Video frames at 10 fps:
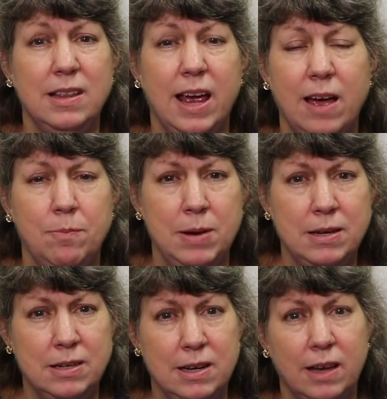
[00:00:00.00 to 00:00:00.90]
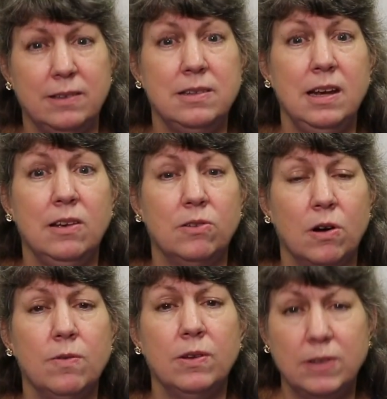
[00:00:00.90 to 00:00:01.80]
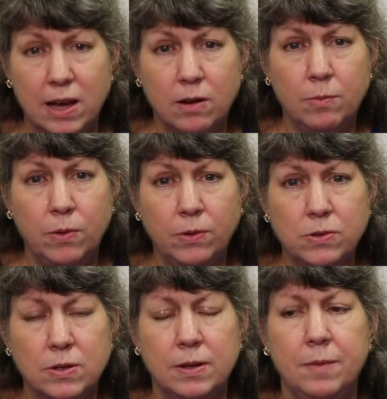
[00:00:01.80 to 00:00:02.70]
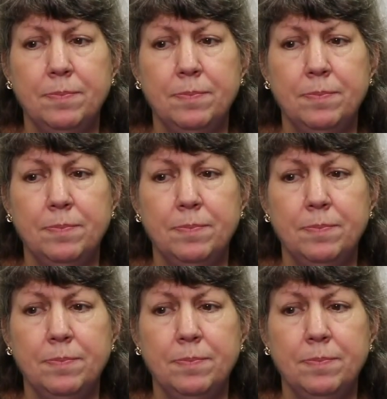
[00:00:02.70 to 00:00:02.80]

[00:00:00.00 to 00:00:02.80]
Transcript: They have PTSD service animals